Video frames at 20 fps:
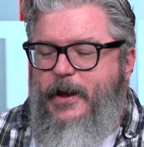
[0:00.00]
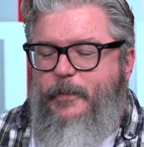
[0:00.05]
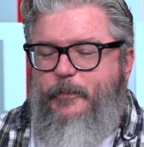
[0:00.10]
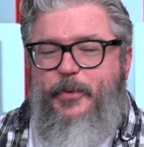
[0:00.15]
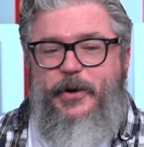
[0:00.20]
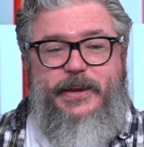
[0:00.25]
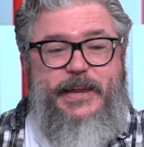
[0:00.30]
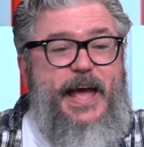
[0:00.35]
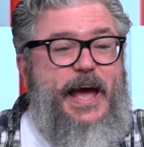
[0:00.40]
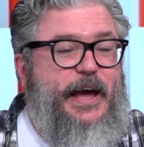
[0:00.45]

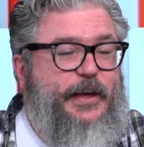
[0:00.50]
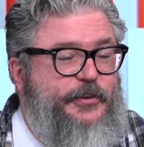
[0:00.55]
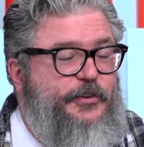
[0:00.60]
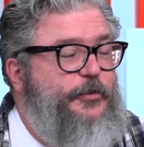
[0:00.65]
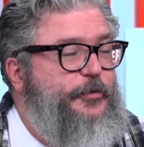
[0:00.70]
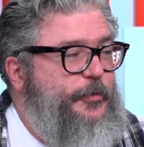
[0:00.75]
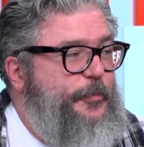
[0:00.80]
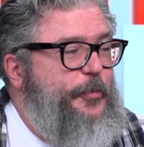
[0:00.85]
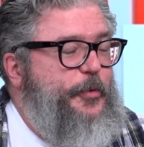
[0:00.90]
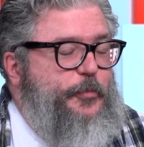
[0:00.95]
But yeah,
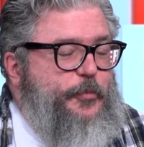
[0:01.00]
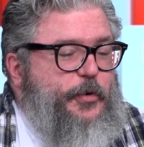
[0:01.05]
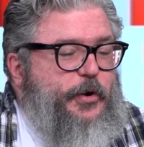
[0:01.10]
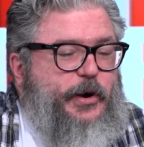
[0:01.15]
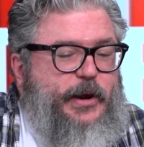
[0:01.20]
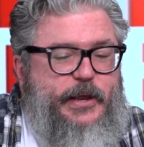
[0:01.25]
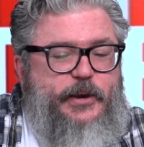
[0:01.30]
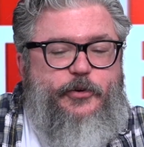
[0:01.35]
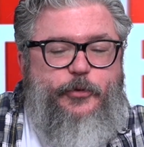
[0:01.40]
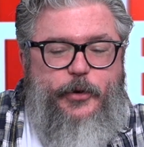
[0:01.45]
but
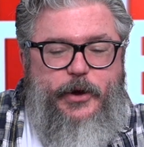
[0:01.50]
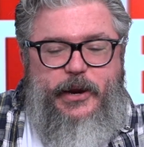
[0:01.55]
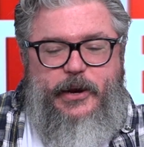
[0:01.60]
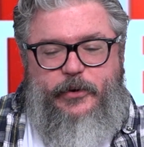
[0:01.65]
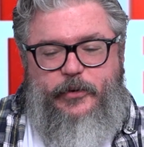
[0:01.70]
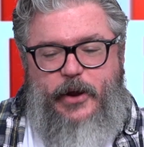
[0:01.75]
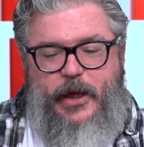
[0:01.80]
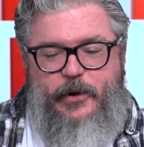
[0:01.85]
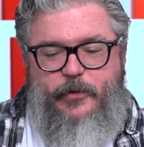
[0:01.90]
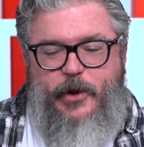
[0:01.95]
we're into it,
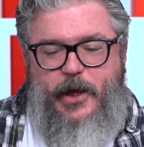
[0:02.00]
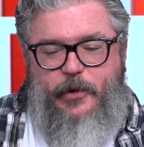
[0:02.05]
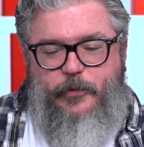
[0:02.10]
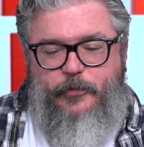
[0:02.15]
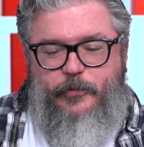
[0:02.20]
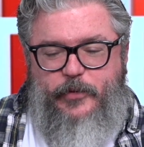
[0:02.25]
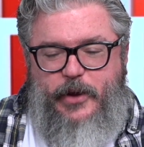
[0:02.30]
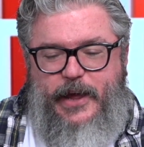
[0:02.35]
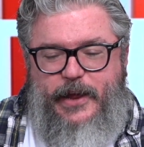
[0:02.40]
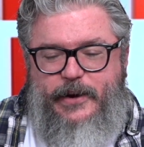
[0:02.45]
and and and
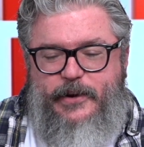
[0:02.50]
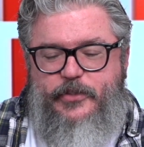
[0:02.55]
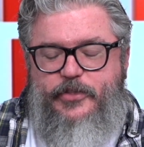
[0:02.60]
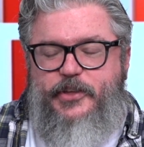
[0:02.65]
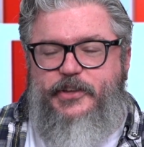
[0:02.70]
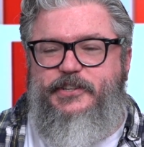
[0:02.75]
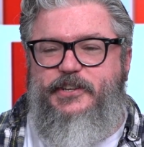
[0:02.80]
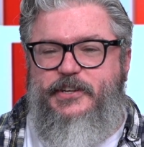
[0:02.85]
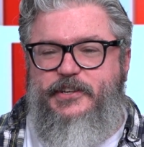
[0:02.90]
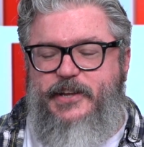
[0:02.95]
and
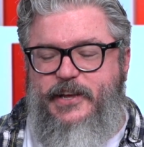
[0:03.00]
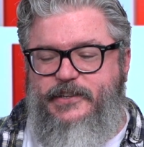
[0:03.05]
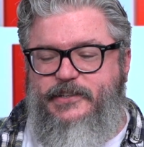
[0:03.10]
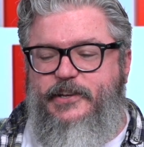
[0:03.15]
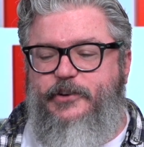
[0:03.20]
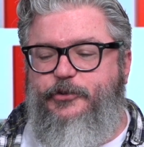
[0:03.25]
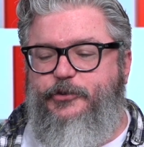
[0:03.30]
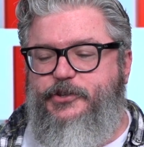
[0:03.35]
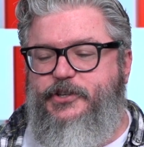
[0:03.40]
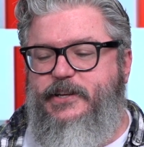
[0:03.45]
this is, it's
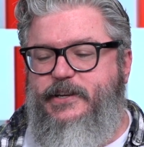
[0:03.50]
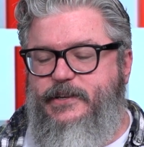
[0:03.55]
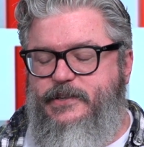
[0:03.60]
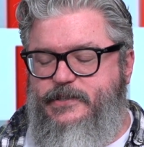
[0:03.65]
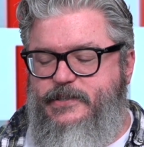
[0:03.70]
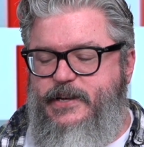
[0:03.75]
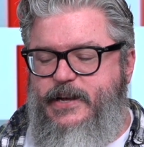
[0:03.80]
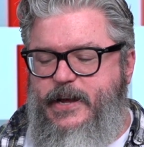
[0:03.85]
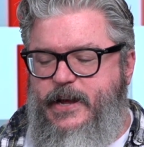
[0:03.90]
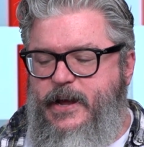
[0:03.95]
interesting to
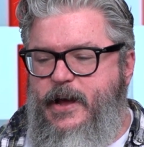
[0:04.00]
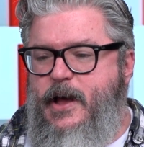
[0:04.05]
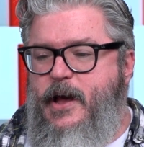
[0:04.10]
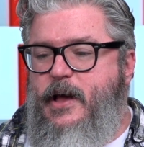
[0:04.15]
see